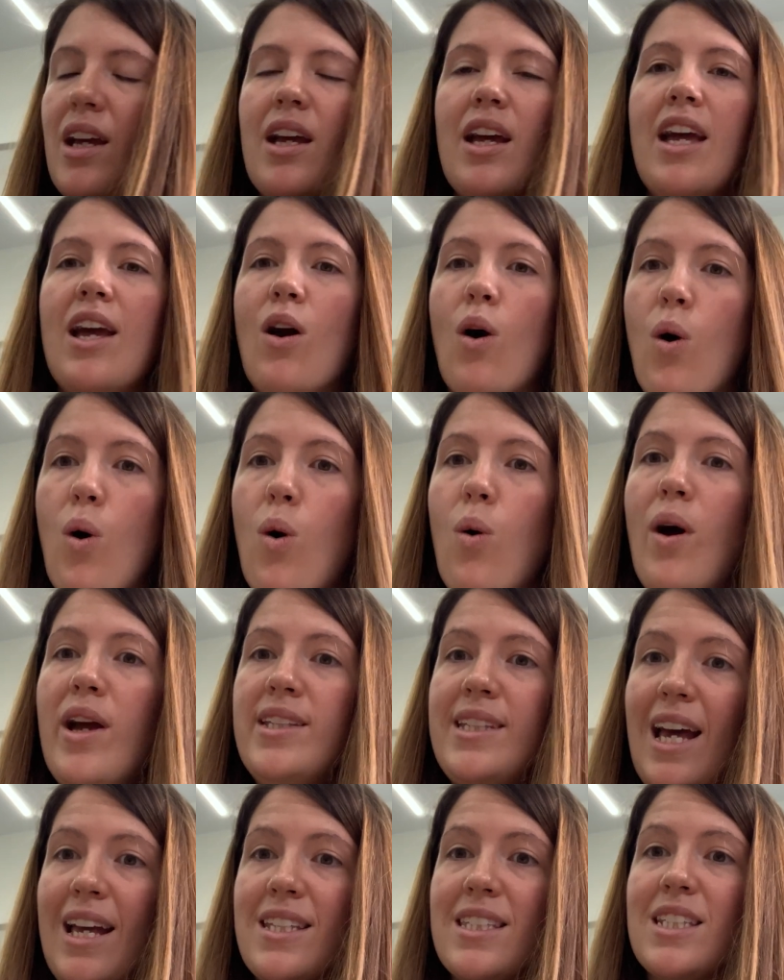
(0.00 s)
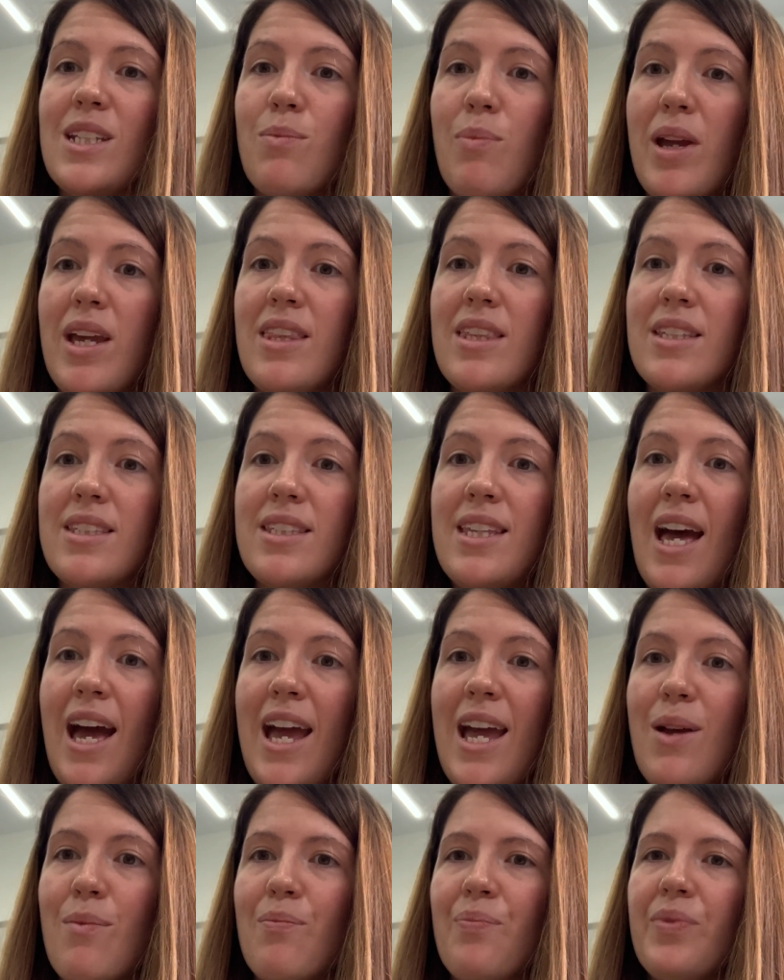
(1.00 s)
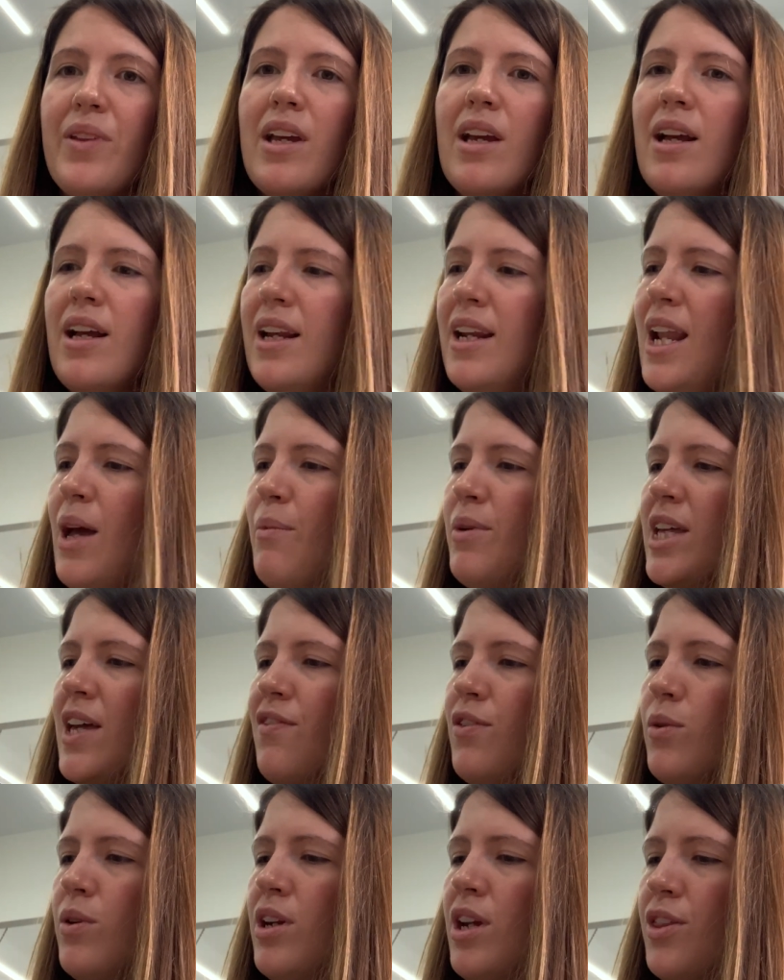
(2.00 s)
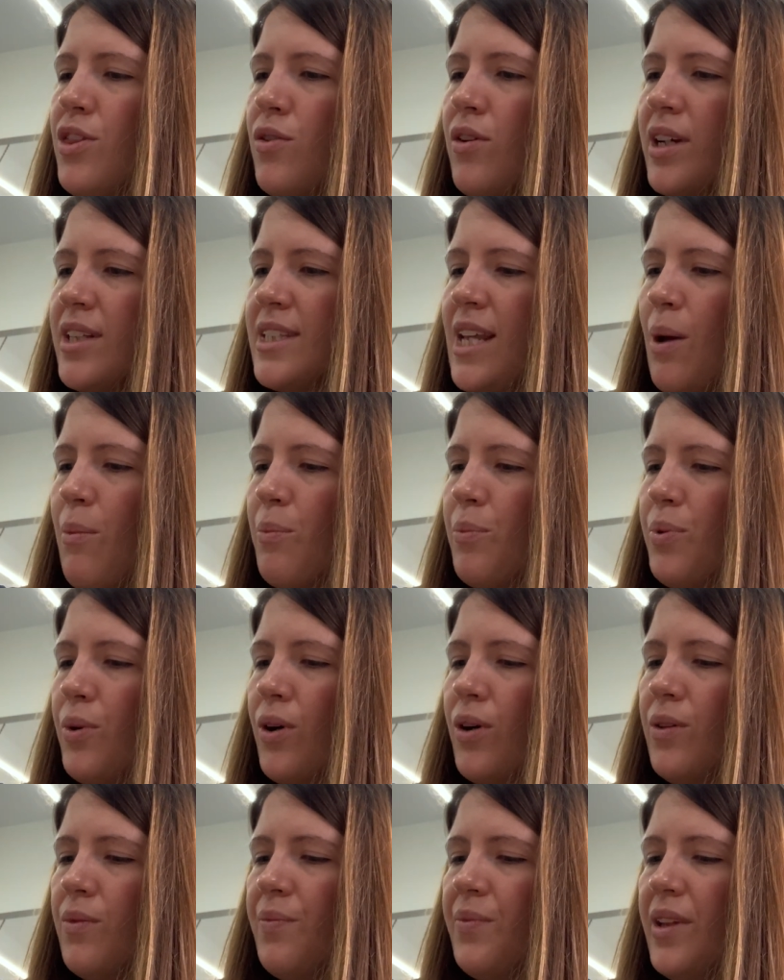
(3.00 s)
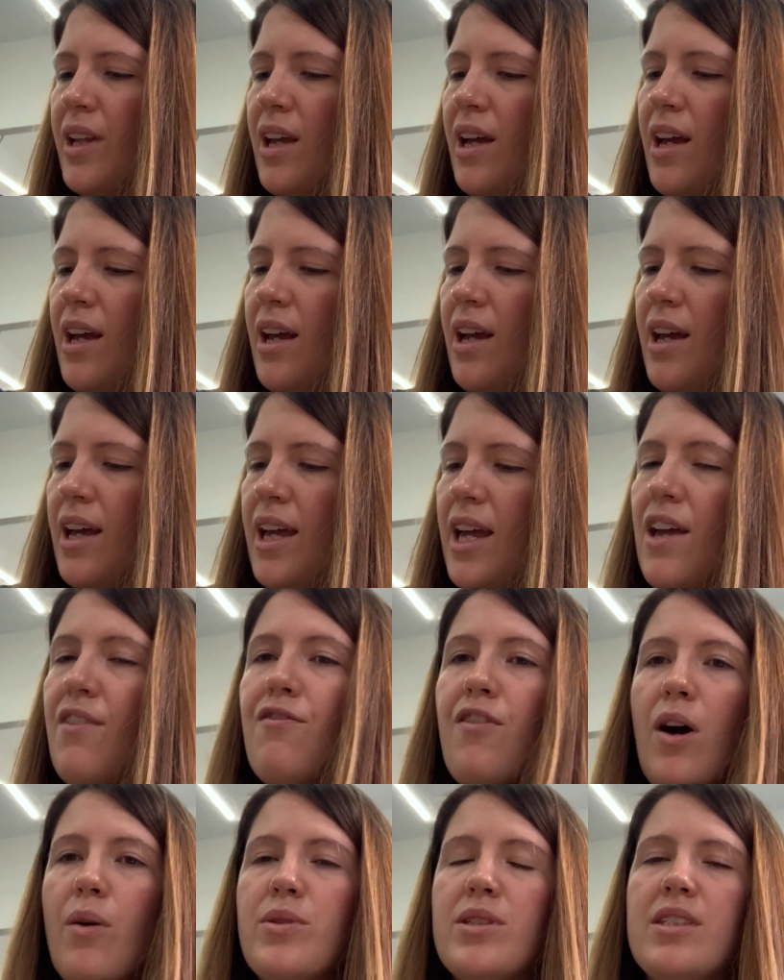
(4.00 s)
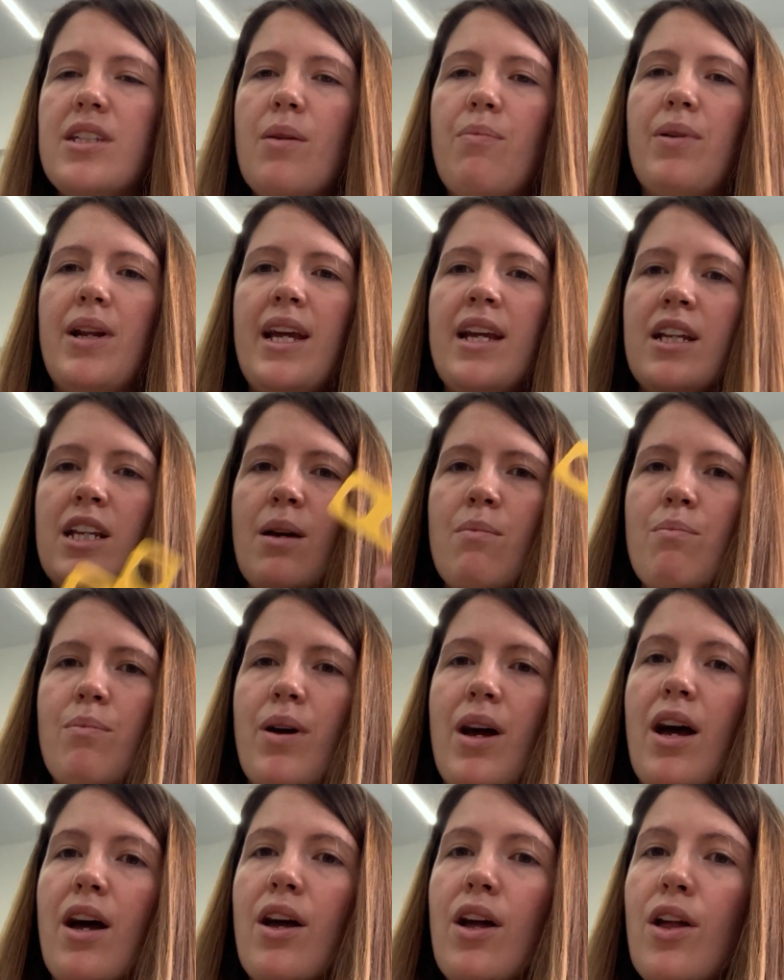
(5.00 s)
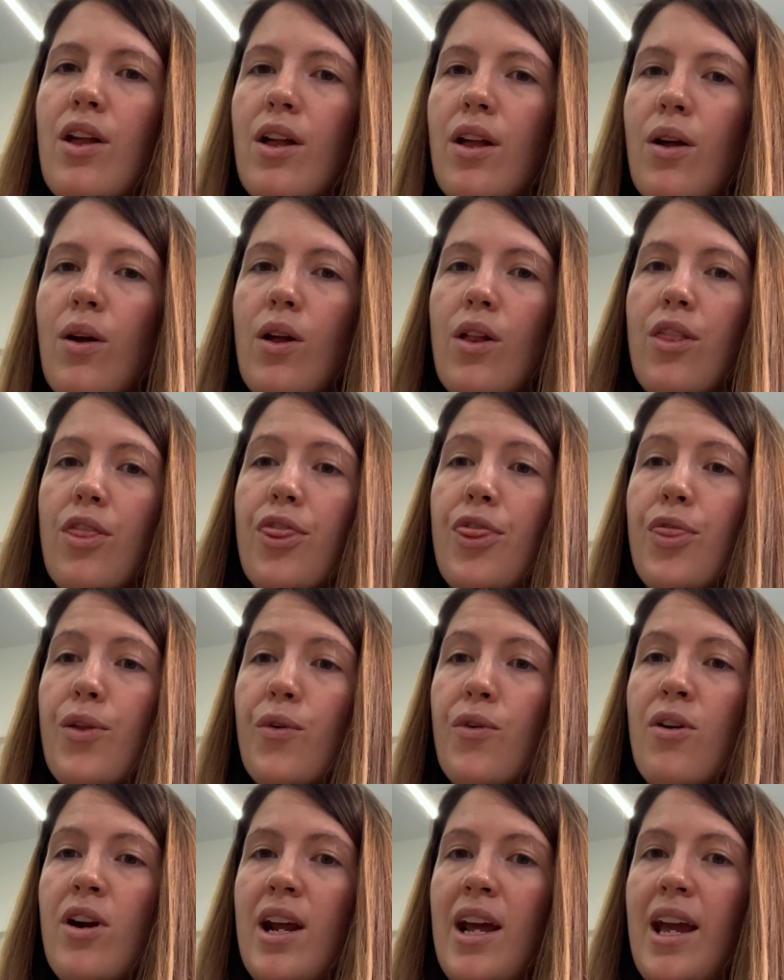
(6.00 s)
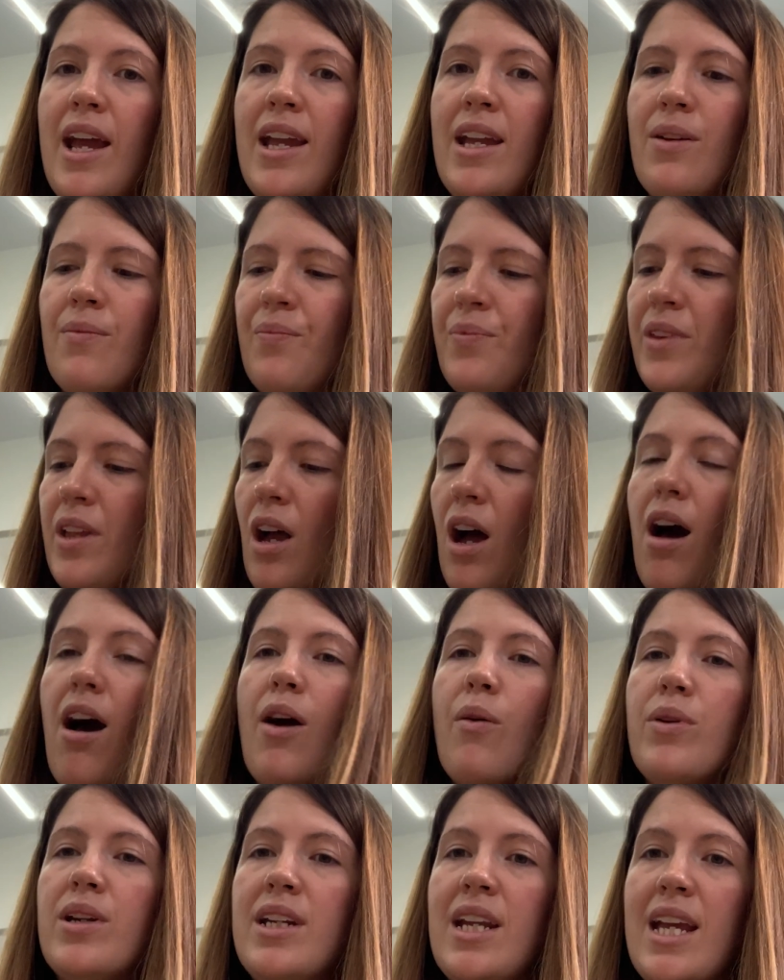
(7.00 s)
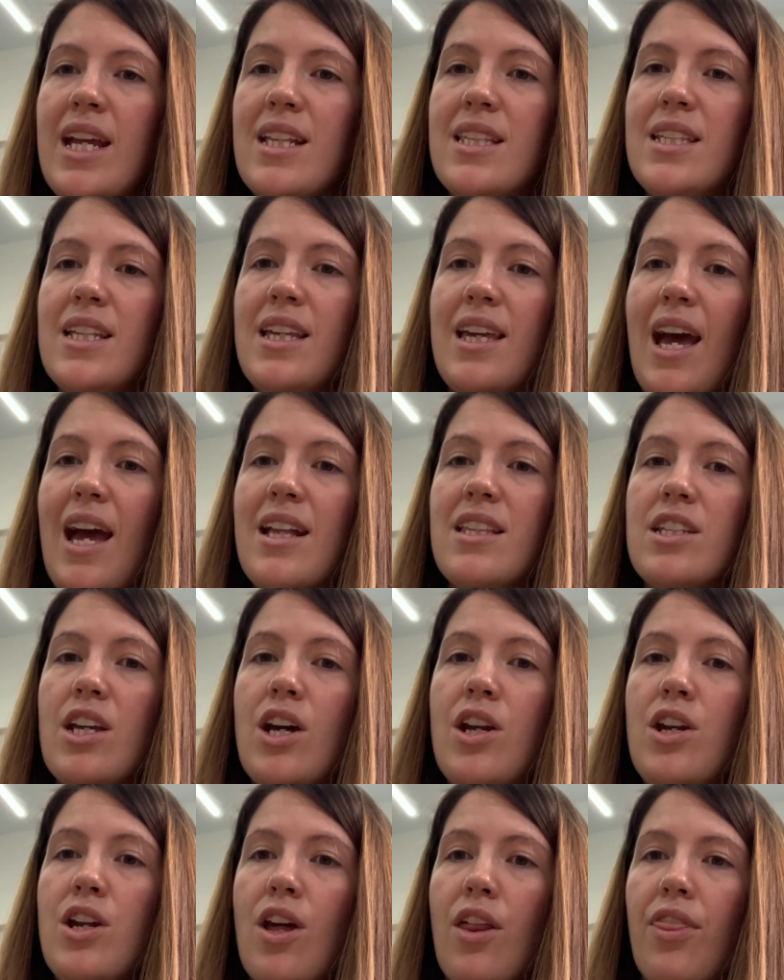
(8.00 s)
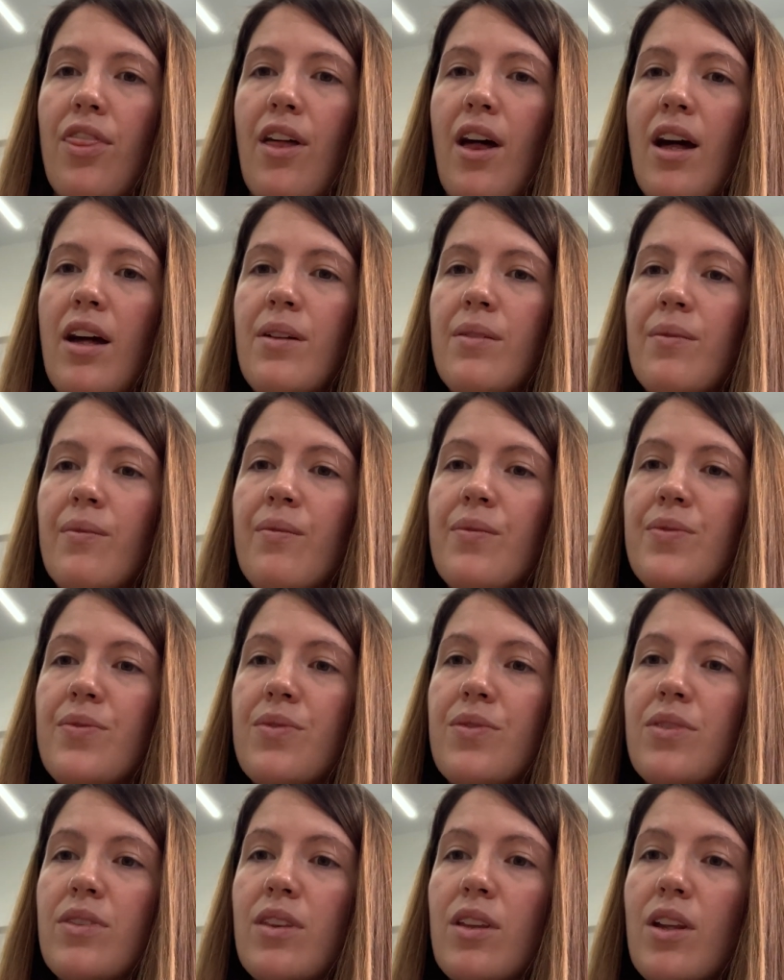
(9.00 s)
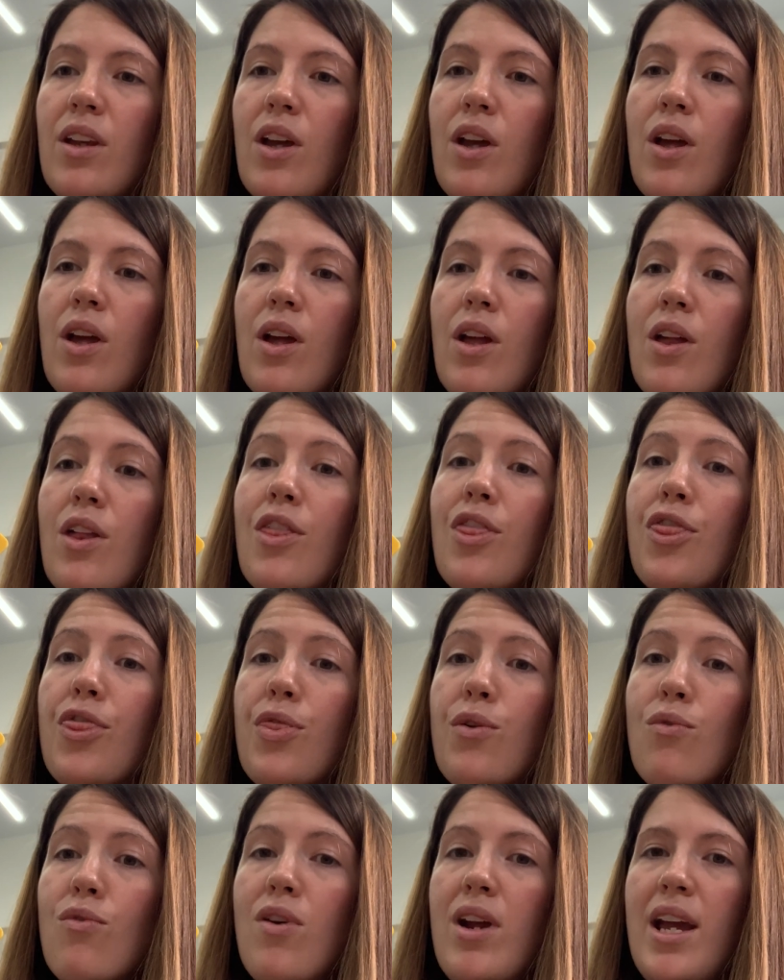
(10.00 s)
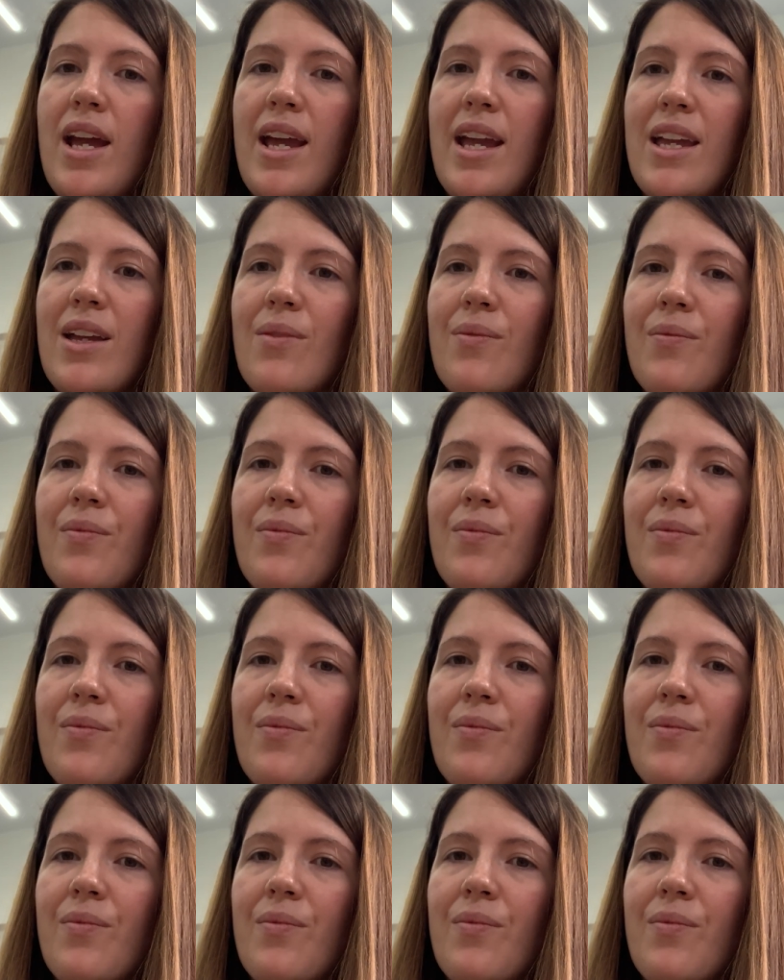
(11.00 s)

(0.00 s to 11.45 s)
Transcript: It always has to be the same. Let me give you another example. If I was doubling number 3, I would need to get another 3.